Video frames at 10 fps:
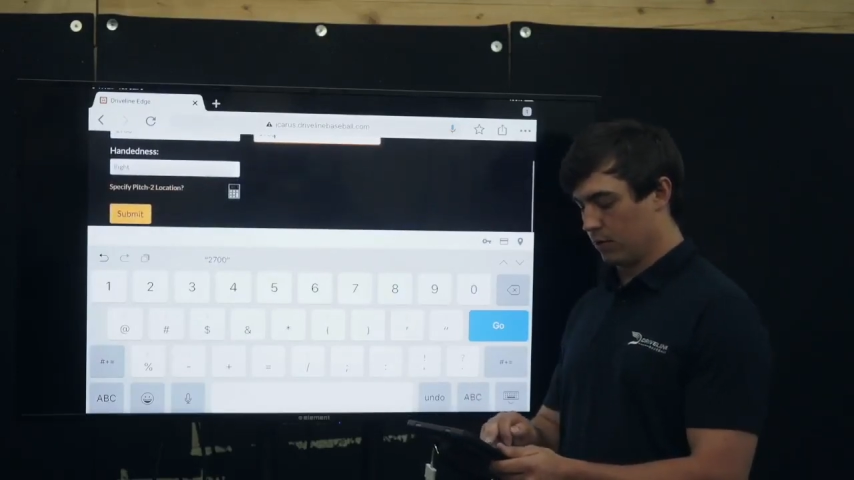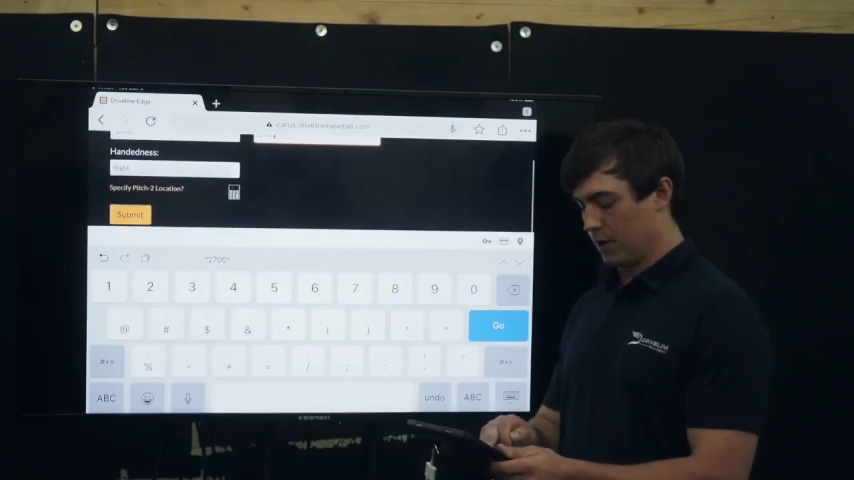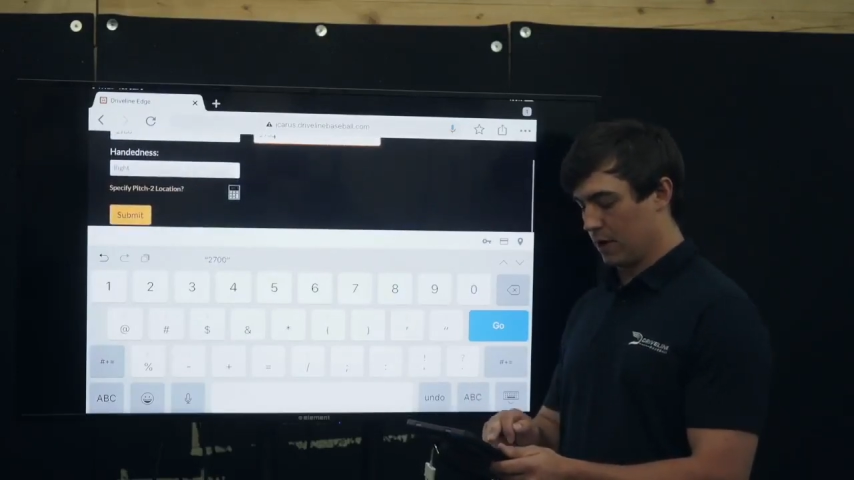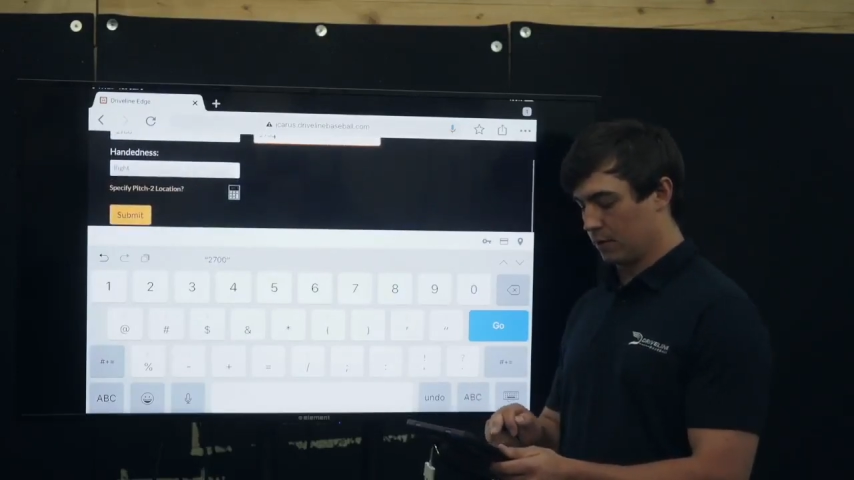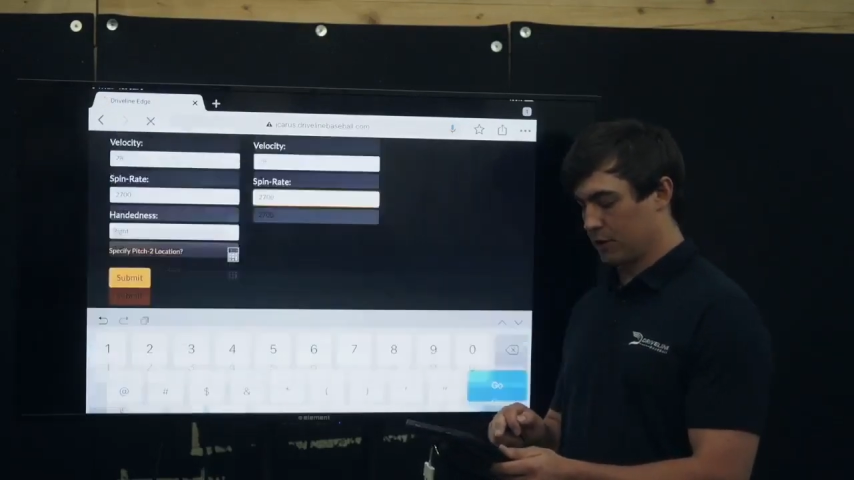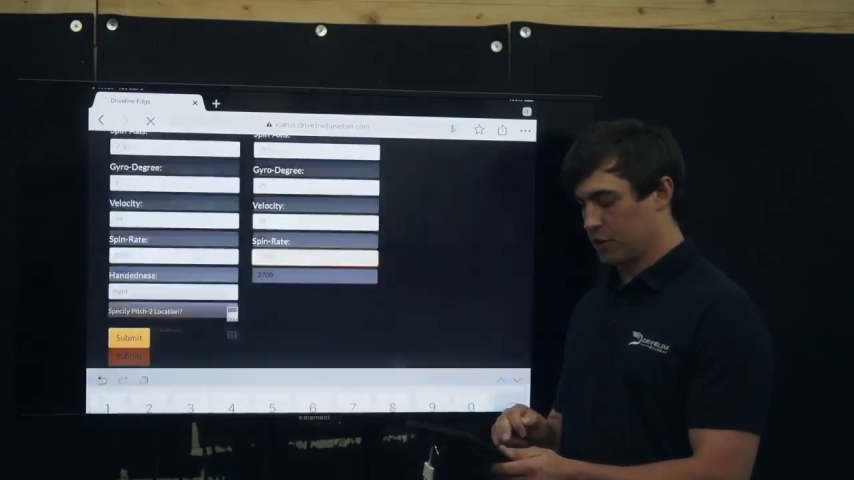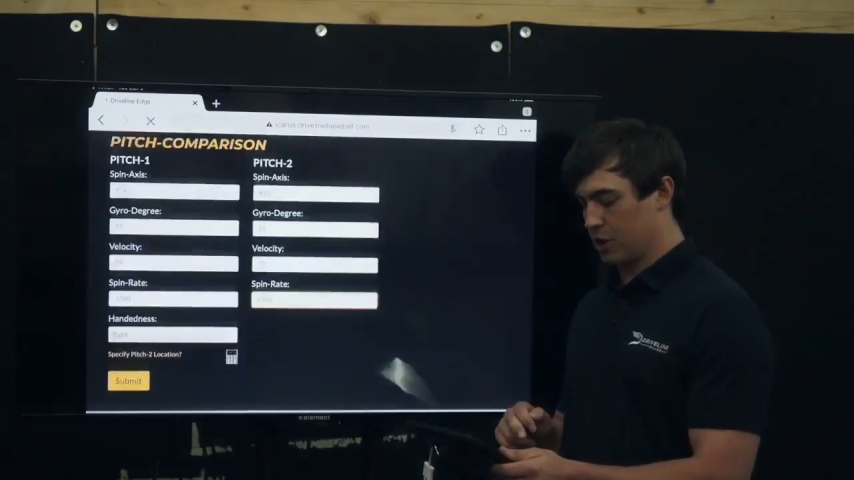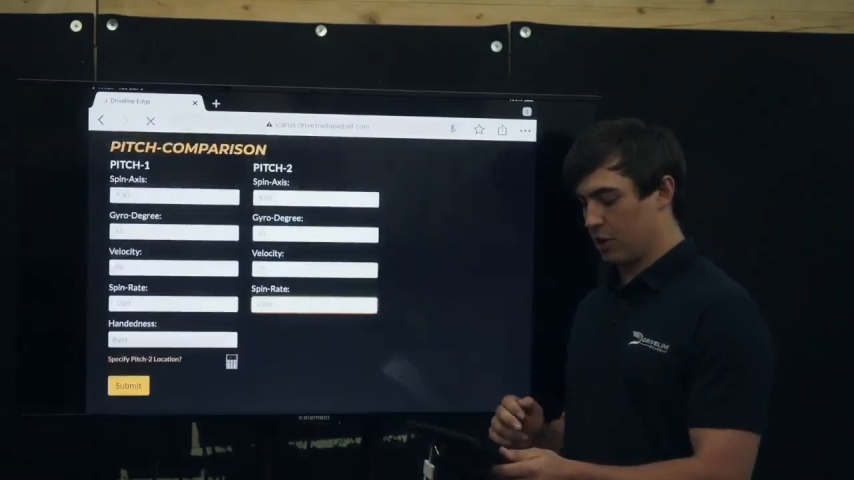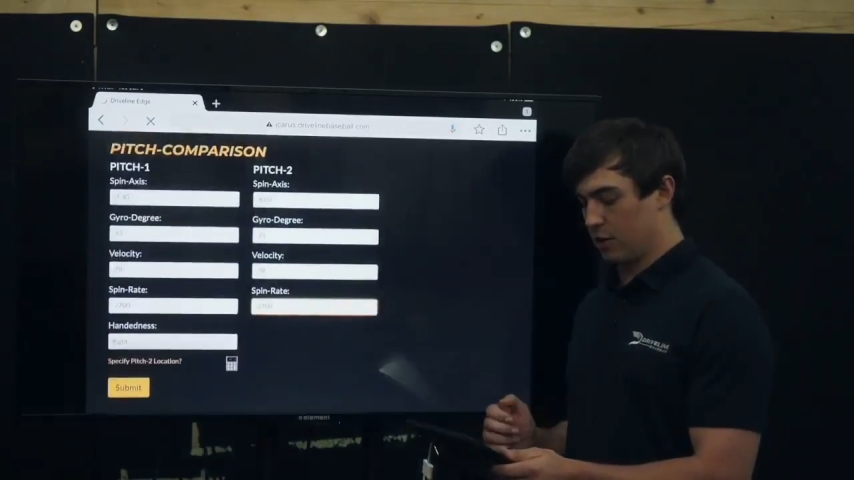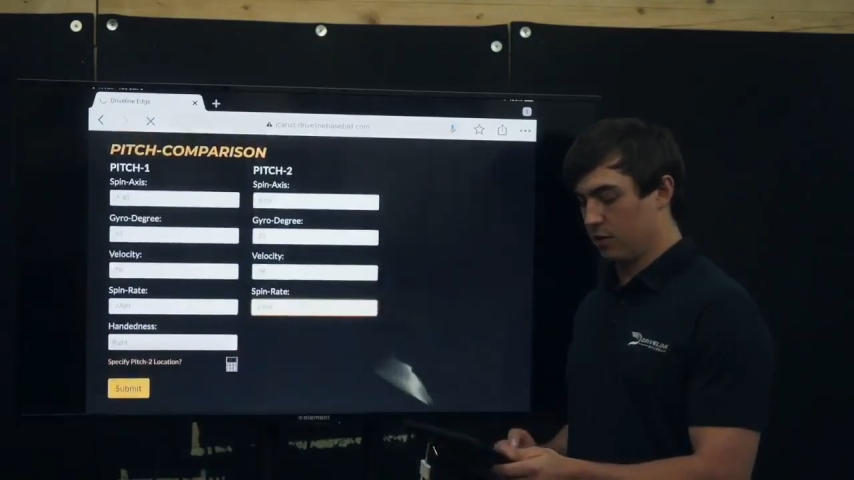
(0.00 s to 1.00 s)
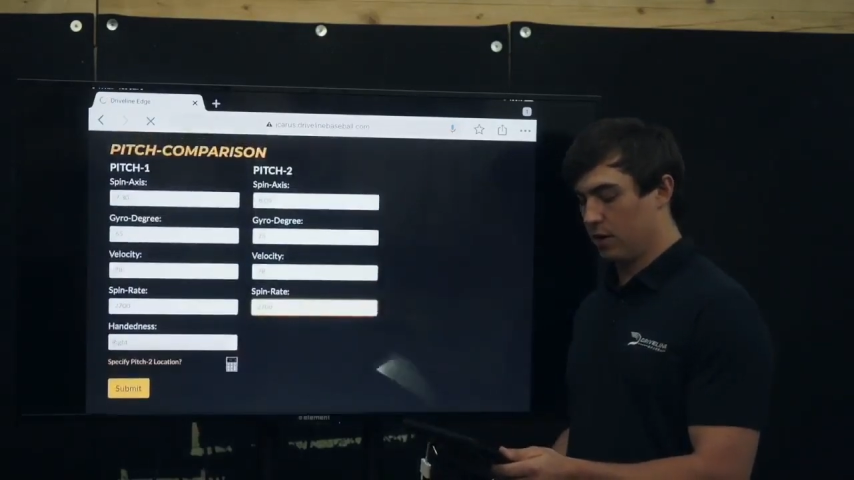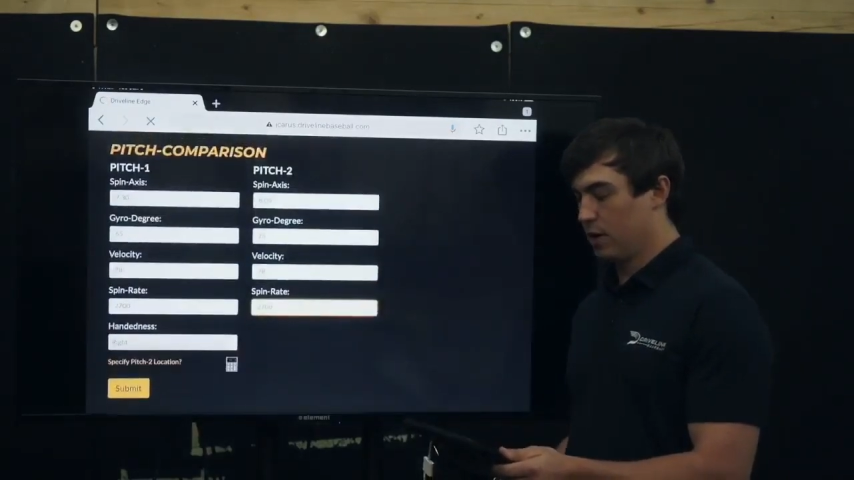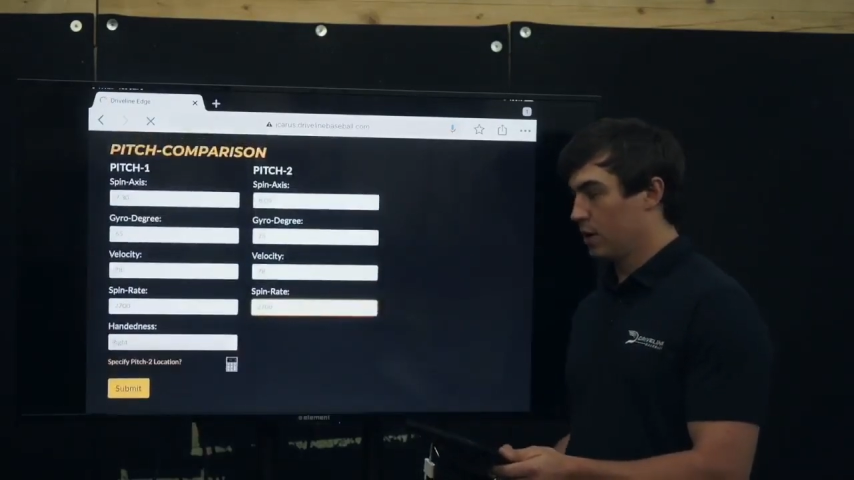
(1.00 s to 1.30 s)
we'll be able to show